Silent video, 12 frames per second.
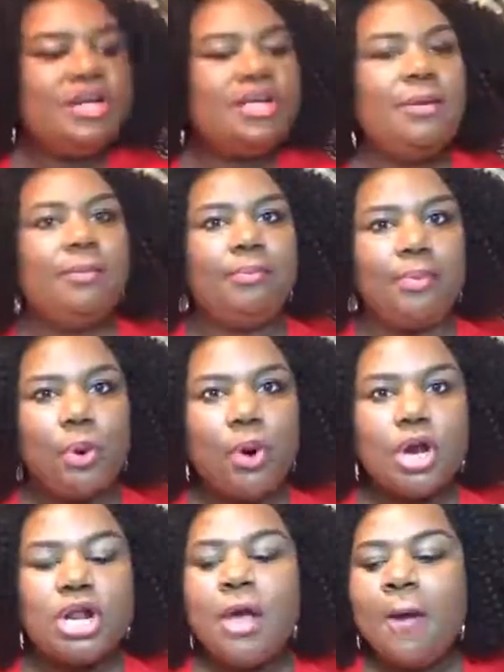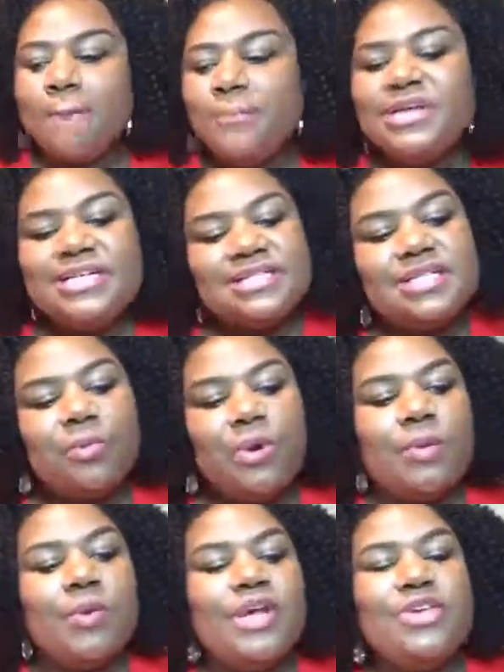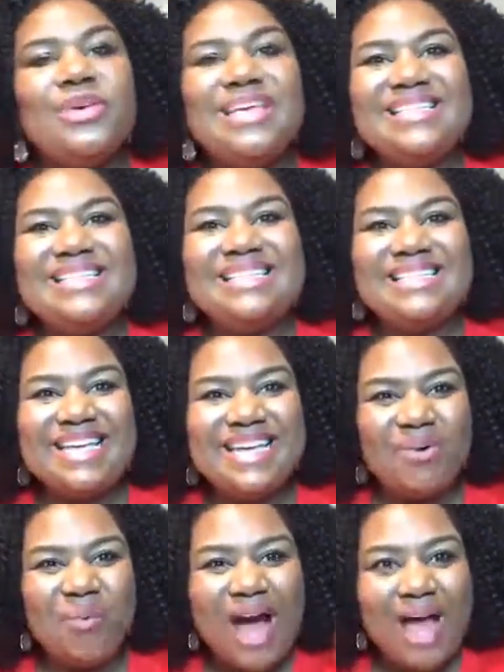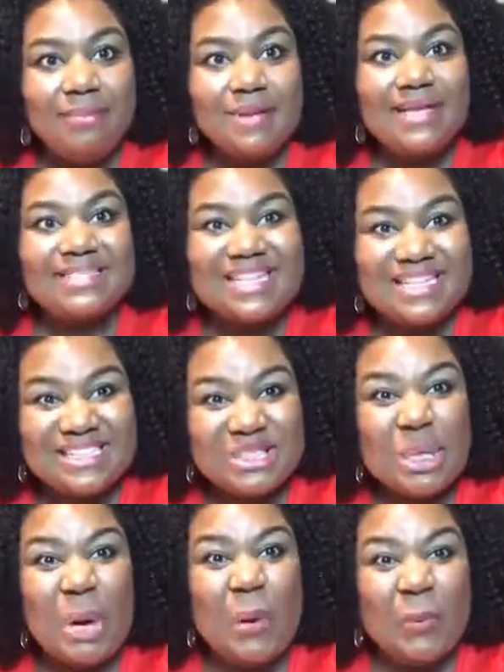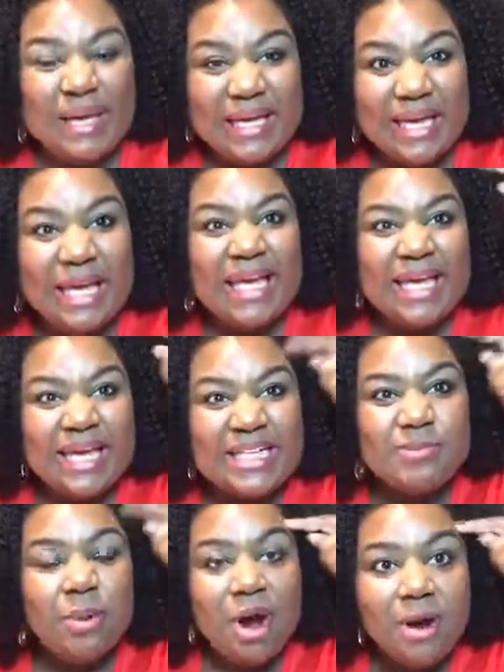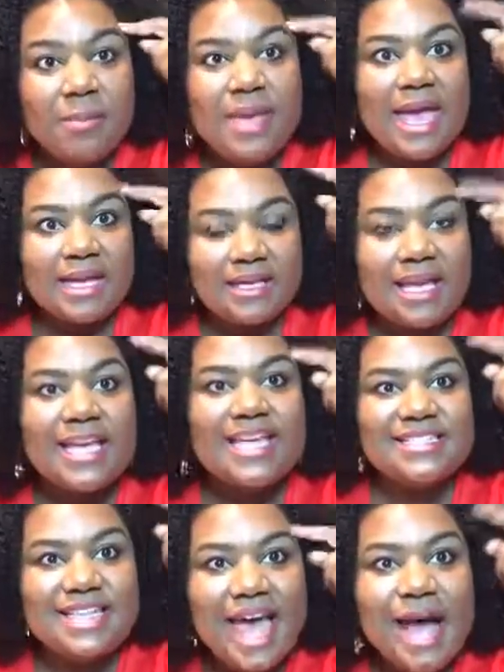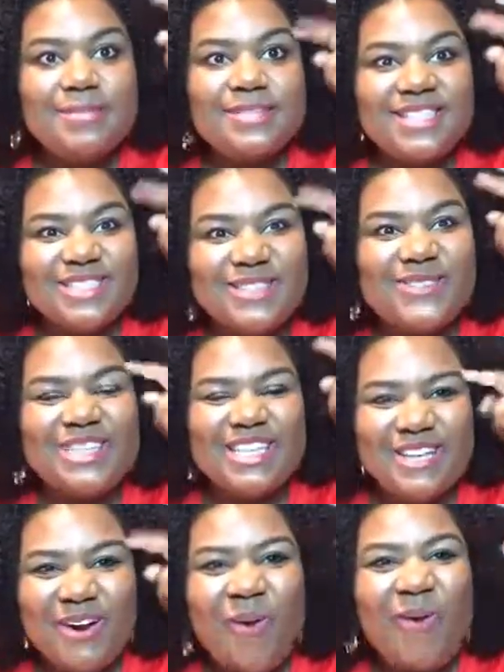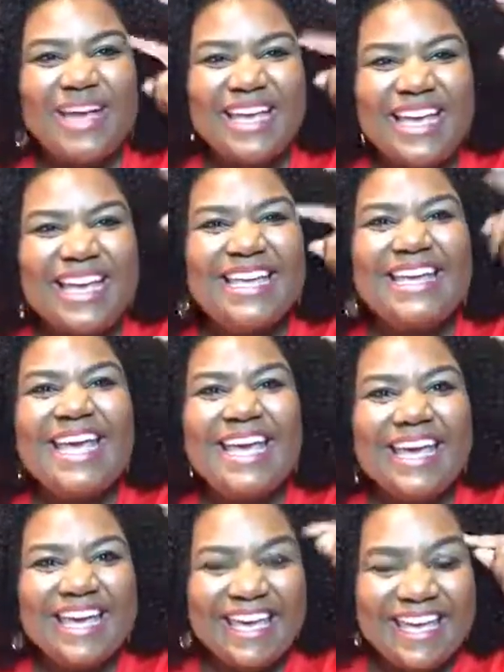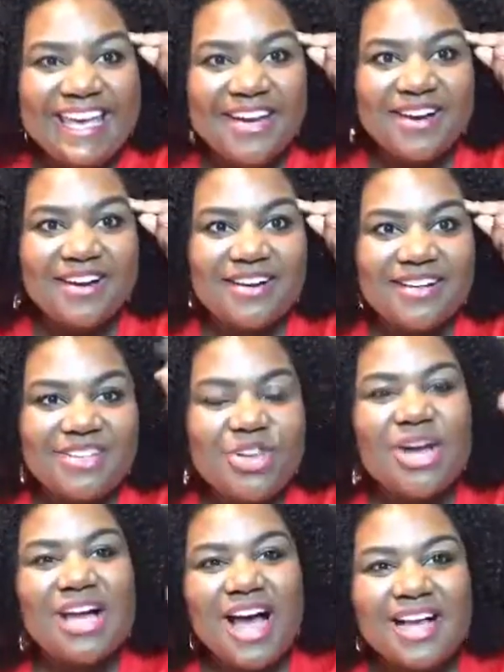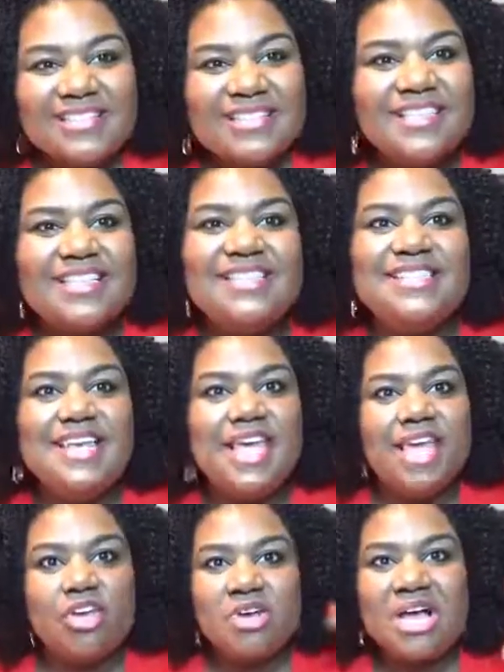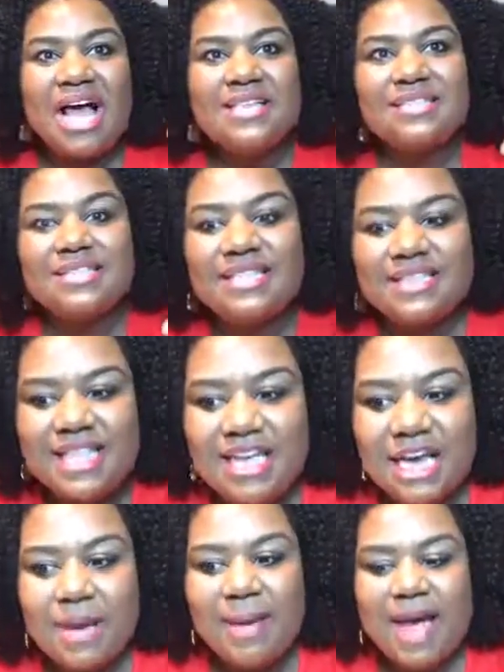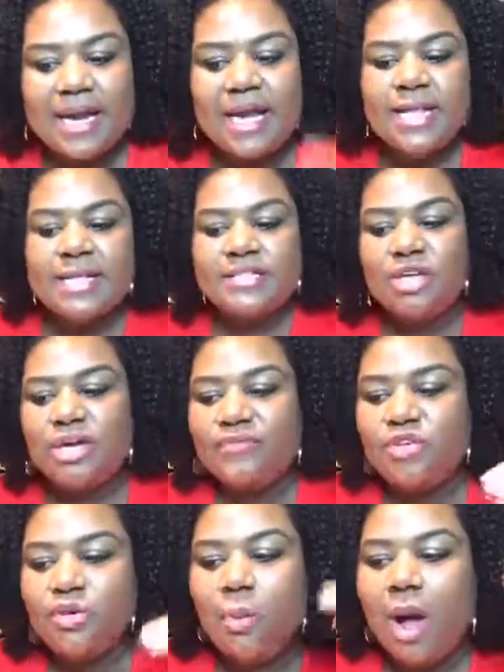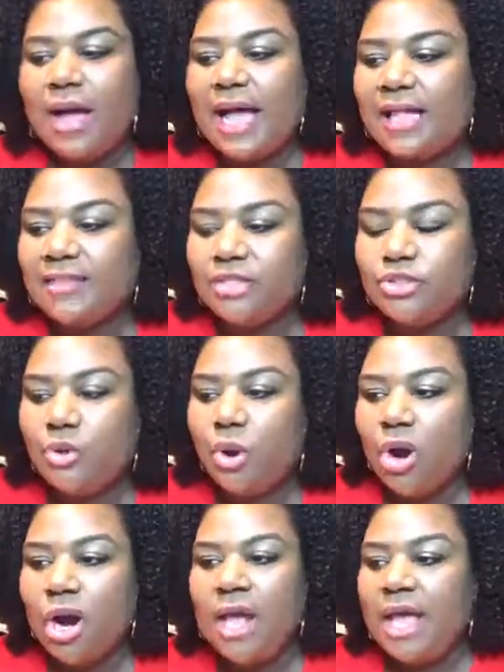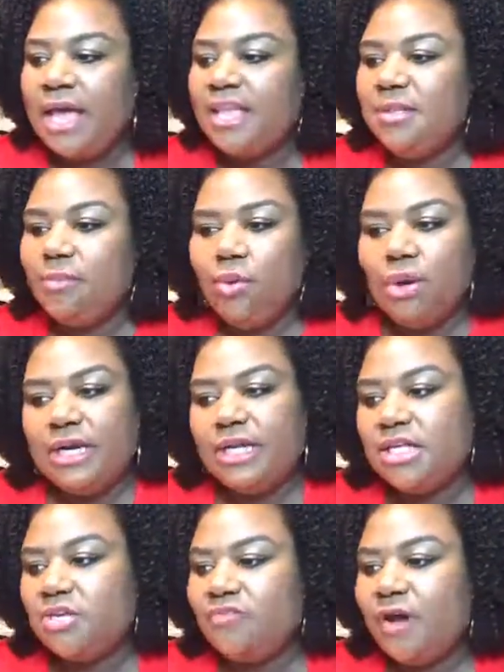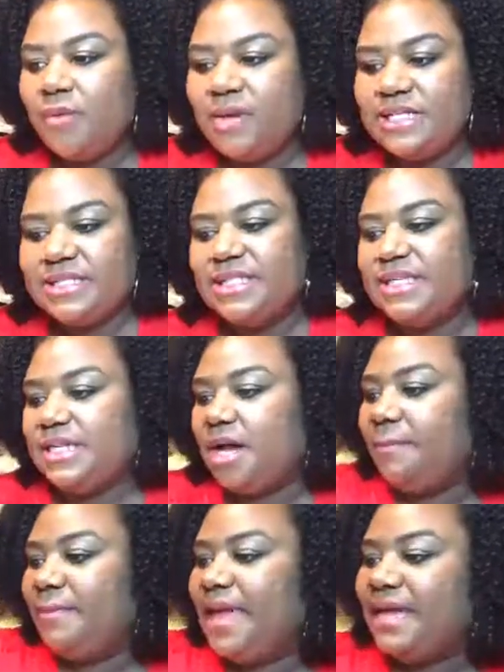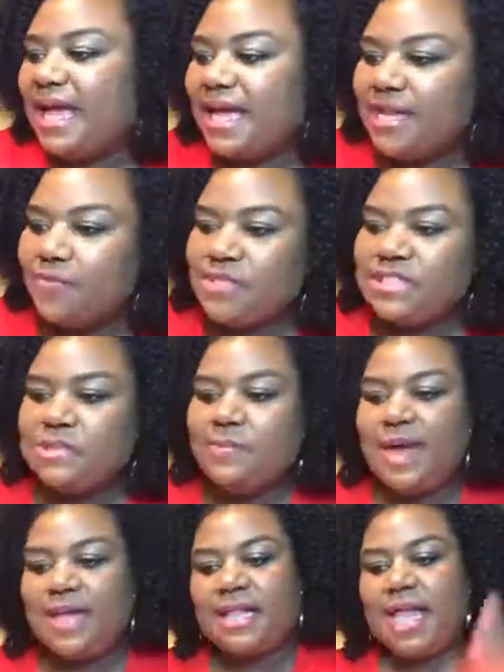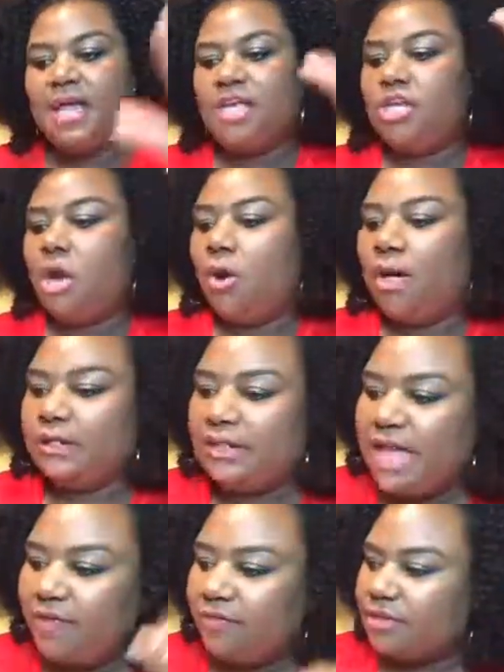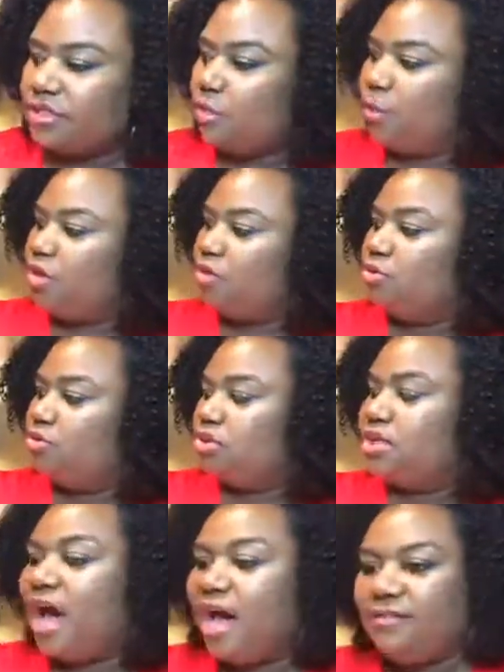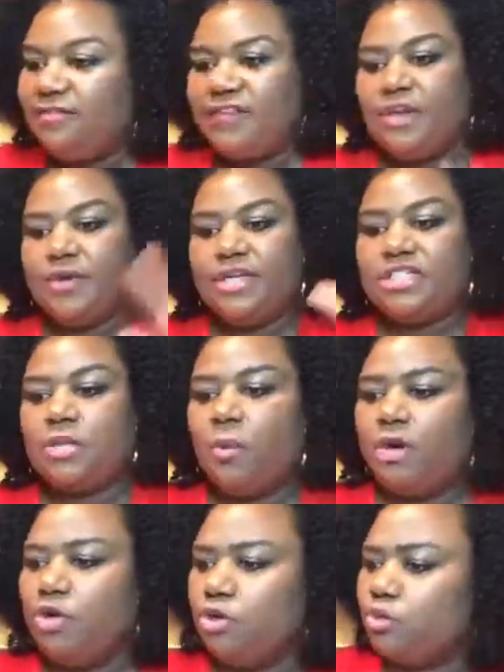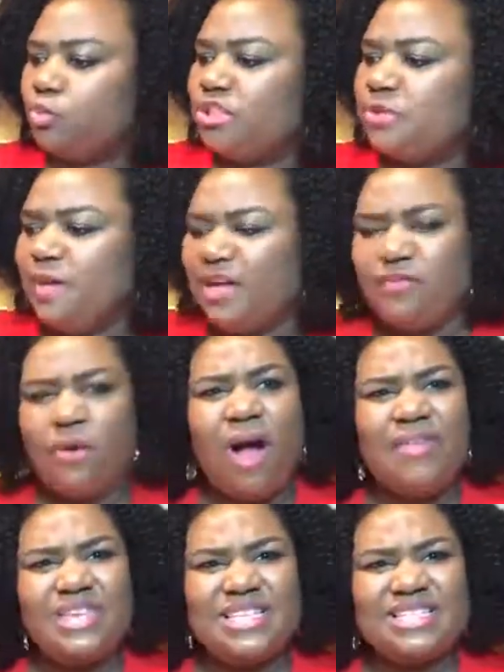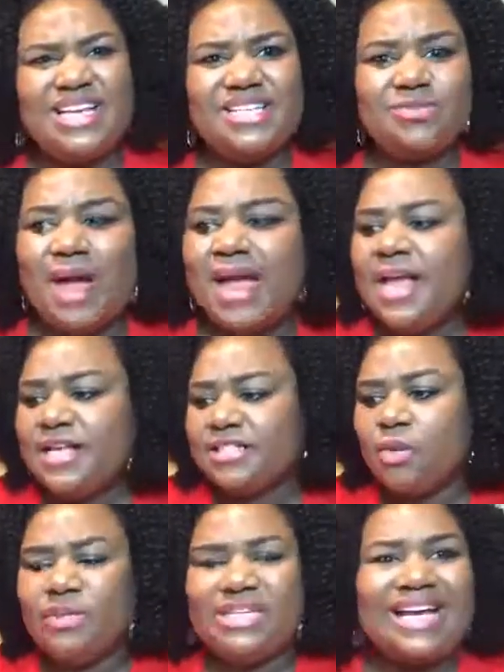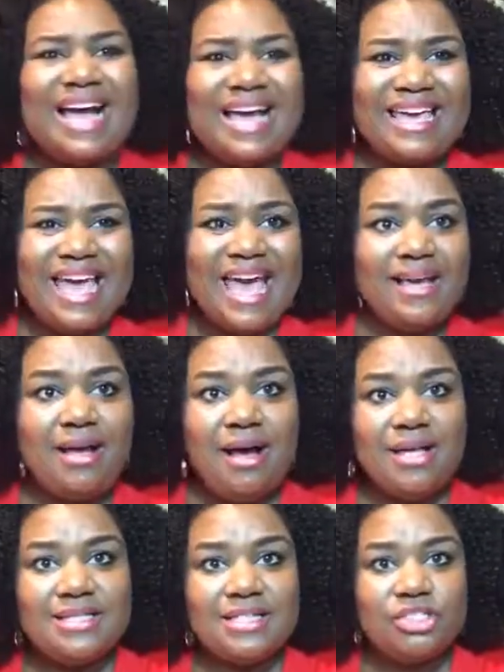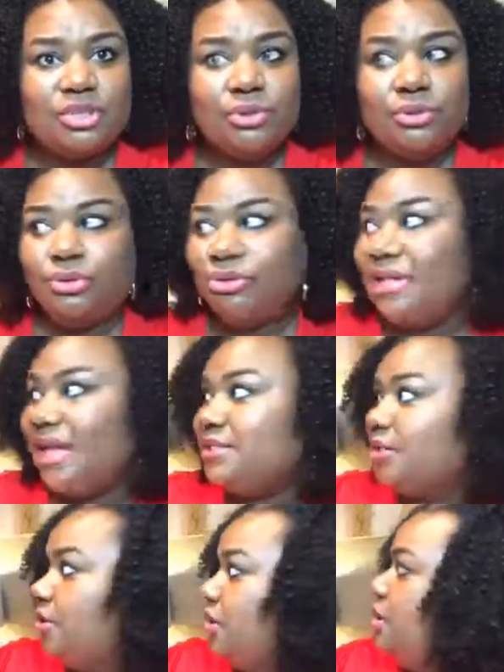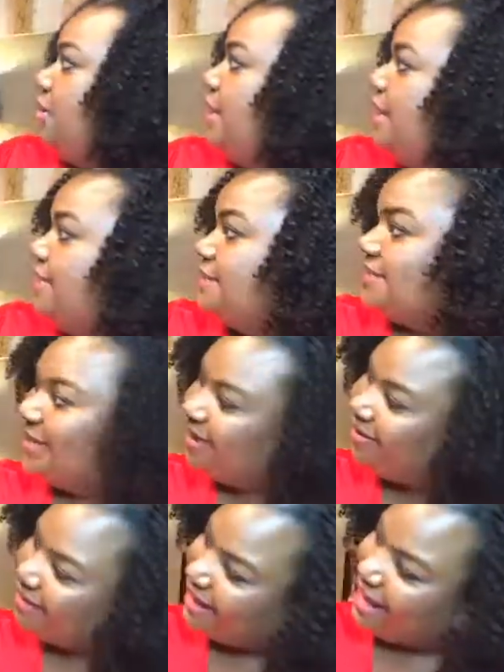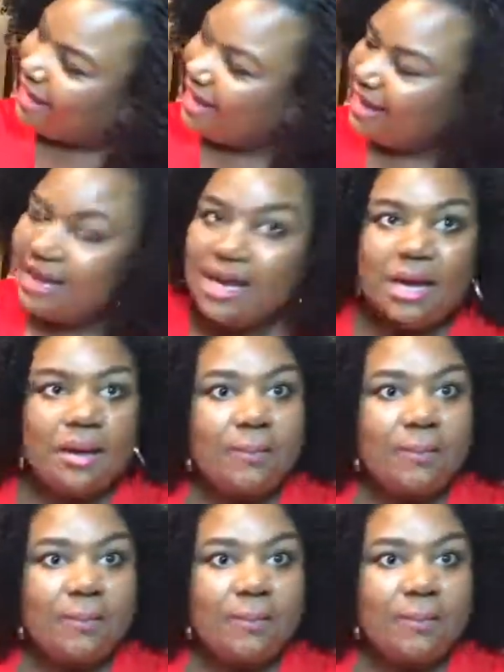it on a board, put it somewhere where you can see it. Why? Because that's going, it's permeating, like it's absolutely going in here. You're constantly seeing it. You're constantly thinking about it. So if you walk out the door in the morning and you've already seen a man I can respect, you know, a lover, someone who's God-fearing, someone who's respectful, all these things, right? So when the guy cat calls at you, you're not turning your head saying, oh, hey,